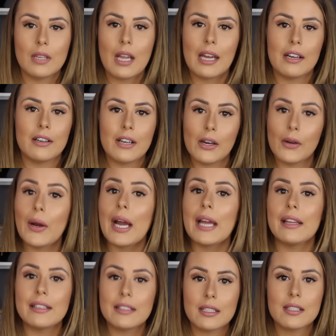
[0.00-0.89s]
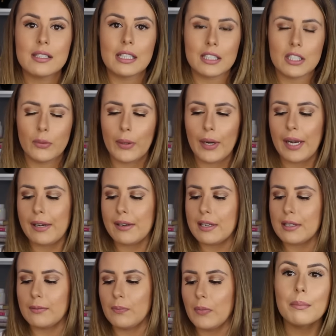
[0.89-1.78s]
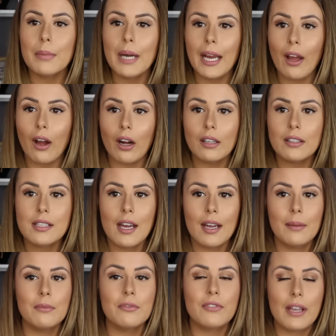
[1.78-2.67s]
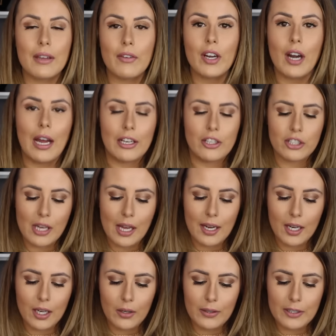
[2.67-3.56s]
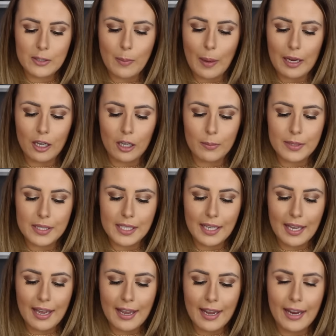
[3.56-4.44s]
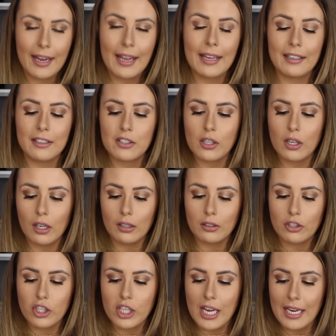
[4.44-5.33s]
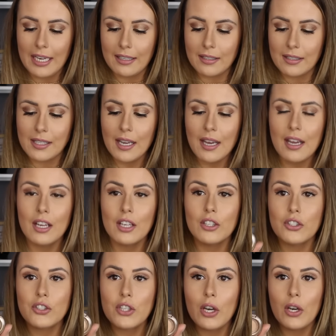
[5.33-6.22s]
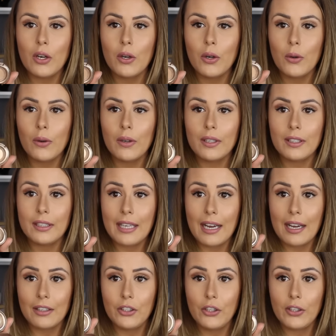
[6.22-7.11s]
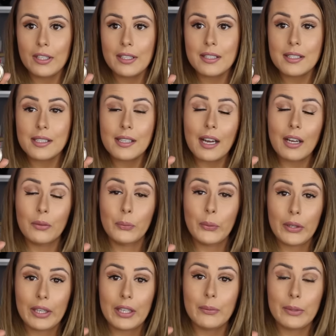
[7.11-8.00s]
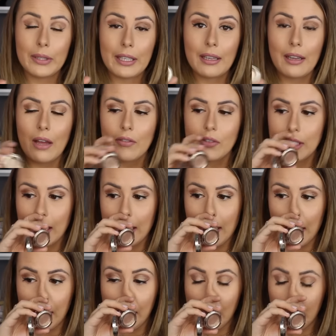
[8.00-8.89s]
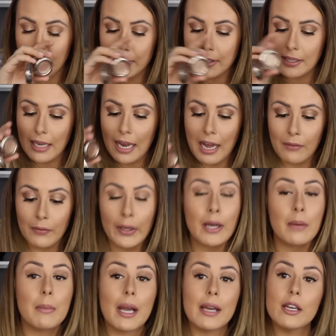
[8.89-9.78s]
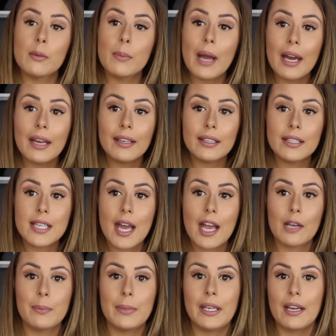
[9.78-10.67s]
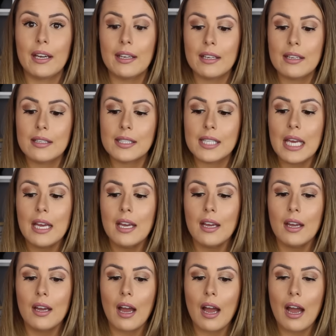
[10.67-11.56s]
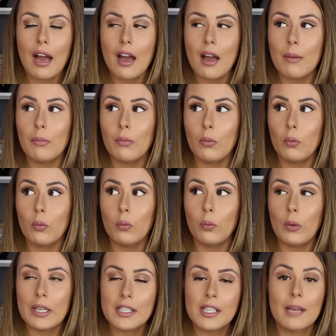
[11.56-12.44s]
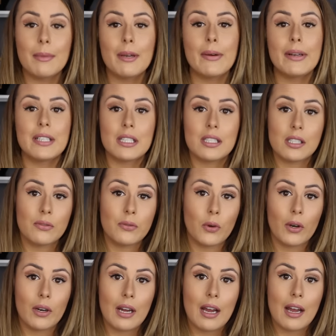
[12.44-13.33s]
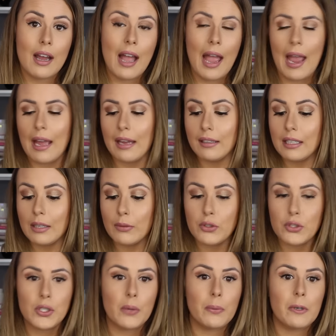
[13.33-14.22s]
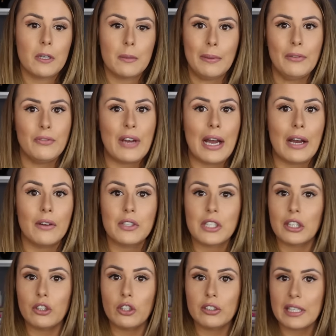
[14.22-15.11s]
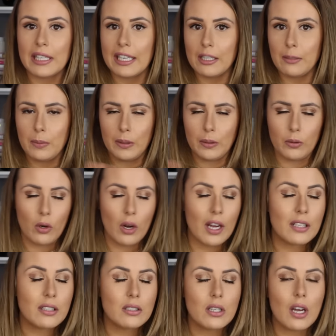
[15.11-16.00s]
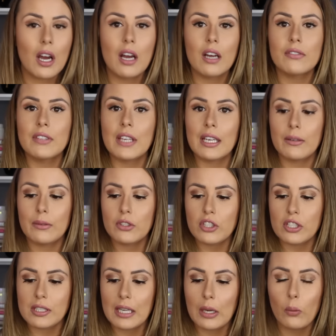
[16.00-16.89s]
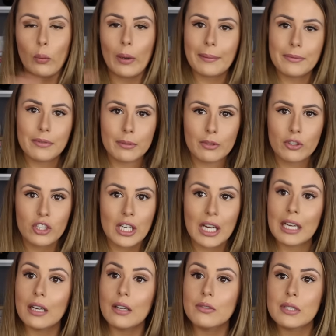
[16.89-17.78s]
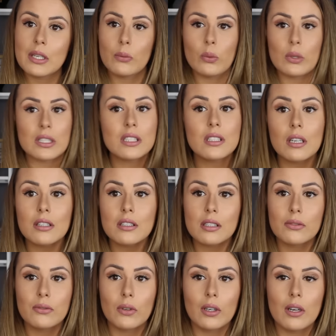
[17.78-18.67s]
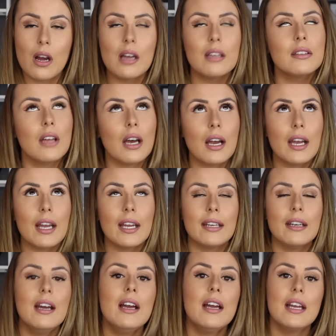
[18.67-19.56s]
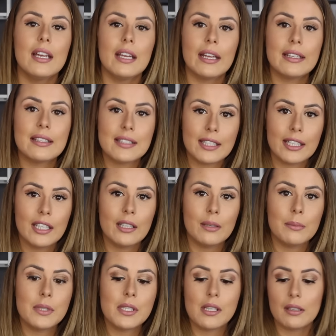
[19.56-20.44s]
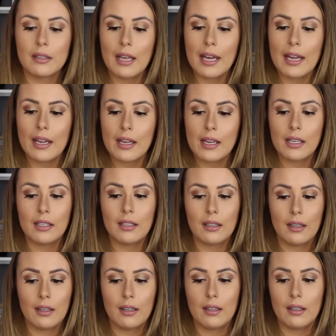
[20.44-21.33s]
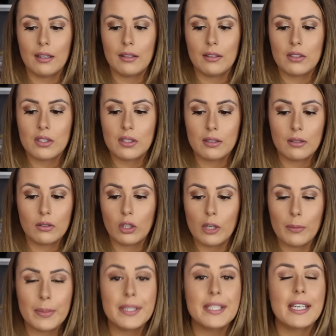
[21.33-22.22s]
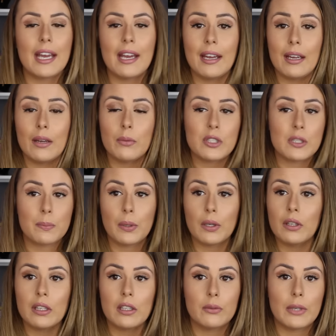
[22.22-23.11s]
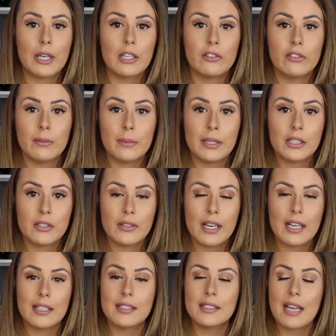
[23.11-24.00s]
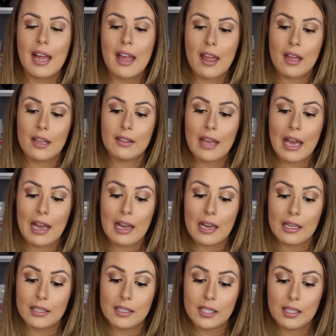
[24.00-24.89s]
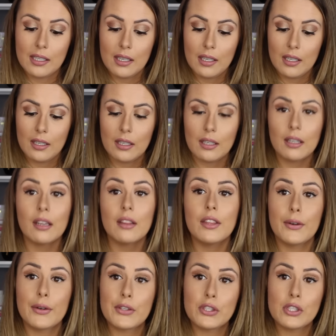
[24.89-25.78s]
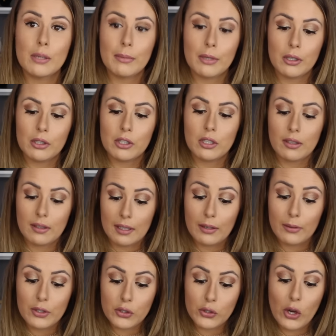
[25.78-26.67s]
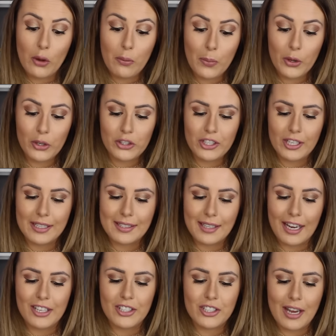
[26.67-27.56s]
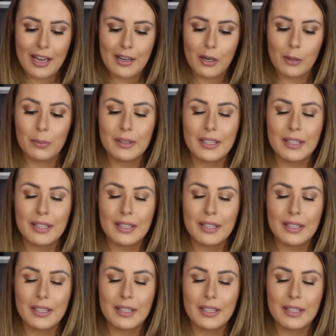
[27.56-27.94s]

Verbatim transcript: I don't know. I like to stick to what I know. My all-time favorite eyeshadow is by Urban Decay and it's called Chase. So yeah, you can see I really, really loved it. And I was having a minor panic attack because um, one time I went to Sephora and it was nowhere to be found. It looked like it had been crossed off, that it was just like wiped from the shelves. It wasn't on Sephora online. It seemed like Urban Decay was pulling the rug from under us and that there was no more there was no more Chase eyeshadow.